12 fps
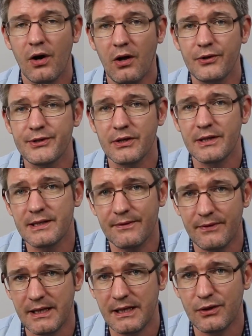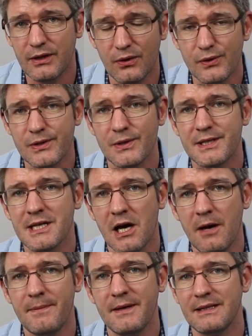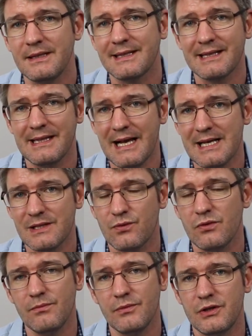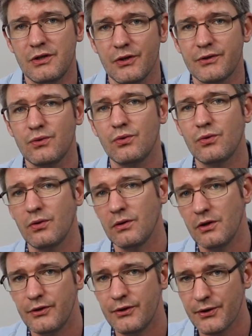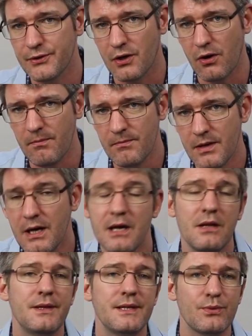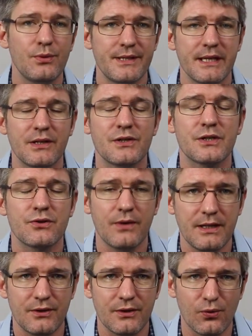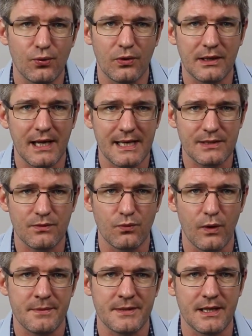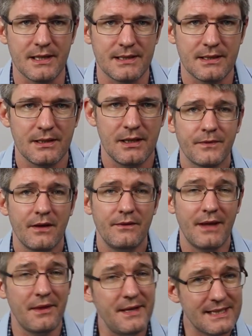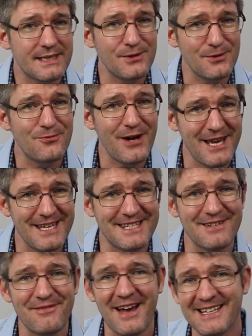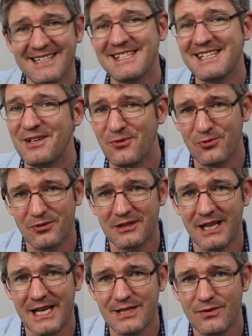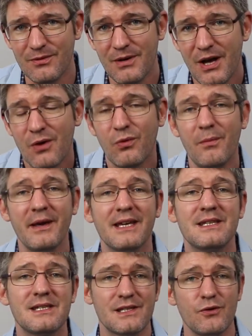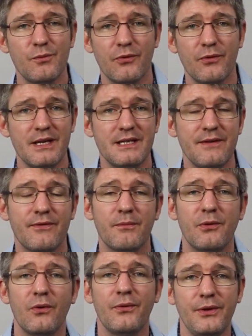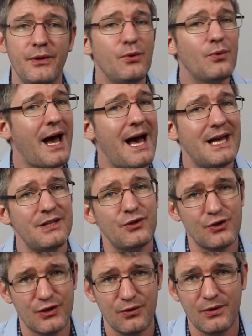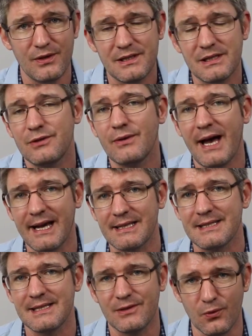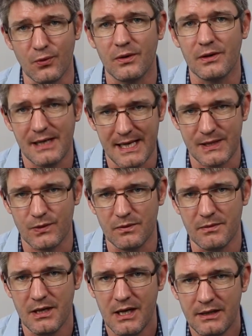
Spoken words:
Alternatively, you can also type in classroom.google.com. This will take you straight to the Google Classroom website. Now, these two ways of accessing Google Classroom will make it super easy for both you and your students to access Google Classroom.